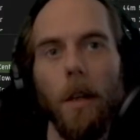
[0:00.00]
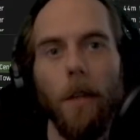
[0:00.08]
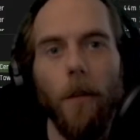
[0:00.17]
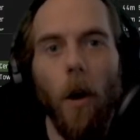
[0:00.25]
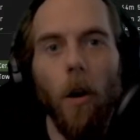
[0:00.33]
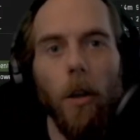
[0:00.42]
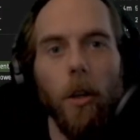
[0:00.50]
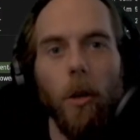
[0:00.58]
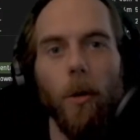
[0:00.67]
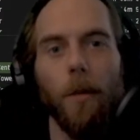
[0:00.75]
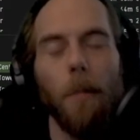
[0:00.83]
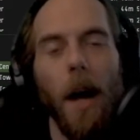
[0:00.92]
all you do
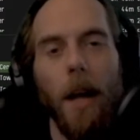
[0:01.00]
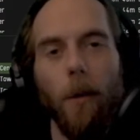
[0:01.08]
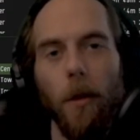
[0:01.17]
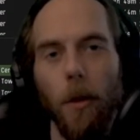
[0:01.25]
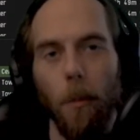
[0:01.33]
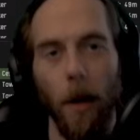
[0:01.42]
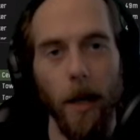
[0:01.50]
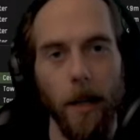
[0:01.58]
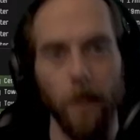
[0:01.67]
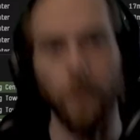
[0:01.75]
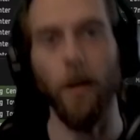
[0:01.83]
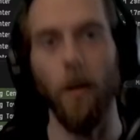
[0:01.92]
is mine with your
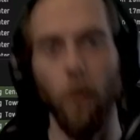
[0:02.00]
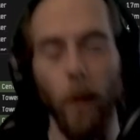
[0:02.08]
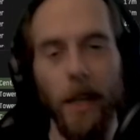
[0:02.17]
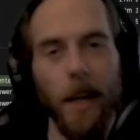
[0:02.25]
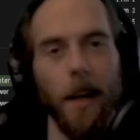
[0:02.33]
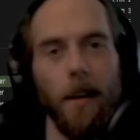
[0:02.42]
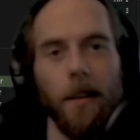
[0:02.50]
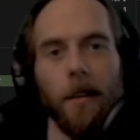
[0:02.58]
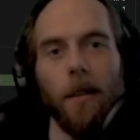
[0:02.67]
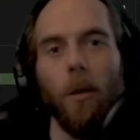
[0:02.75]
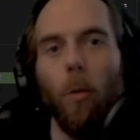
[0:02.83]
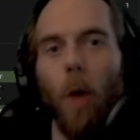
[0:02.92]
buddies on the weekend,
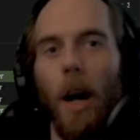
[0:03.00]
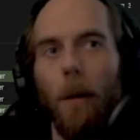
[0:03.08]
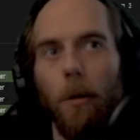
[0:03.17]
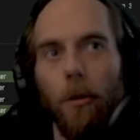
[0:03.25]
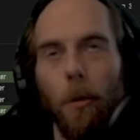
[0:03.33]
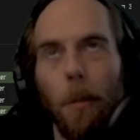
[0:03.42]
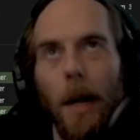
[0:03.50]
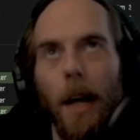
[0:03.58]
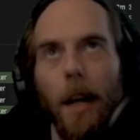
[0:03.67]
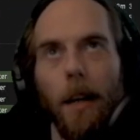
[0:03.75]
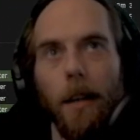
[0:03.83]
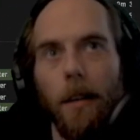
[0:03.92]
why would you
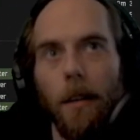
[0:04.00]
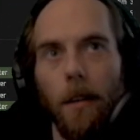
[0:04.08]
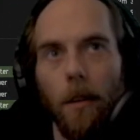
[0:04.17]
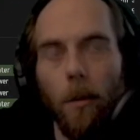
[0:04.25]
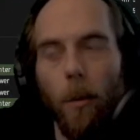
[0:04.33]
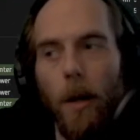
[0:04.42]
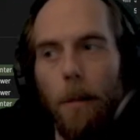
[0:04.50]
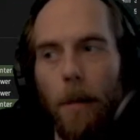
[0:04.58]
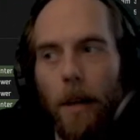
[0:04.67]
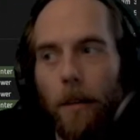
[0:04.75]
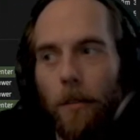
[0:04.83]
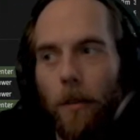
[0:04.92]
pay
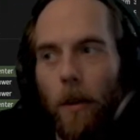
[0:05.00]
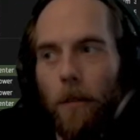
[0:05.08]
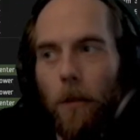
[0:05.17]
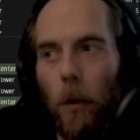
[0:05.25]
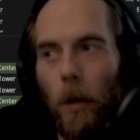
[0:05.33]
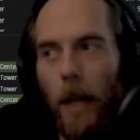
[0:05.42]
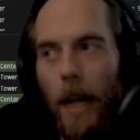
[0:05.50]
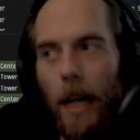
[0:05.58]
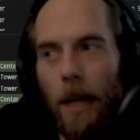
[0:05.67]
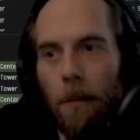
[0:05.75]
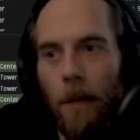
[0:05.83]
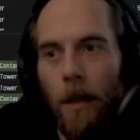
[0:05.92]
$20 for a full
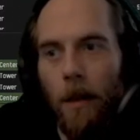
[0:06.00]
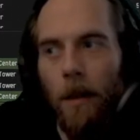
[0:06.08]
game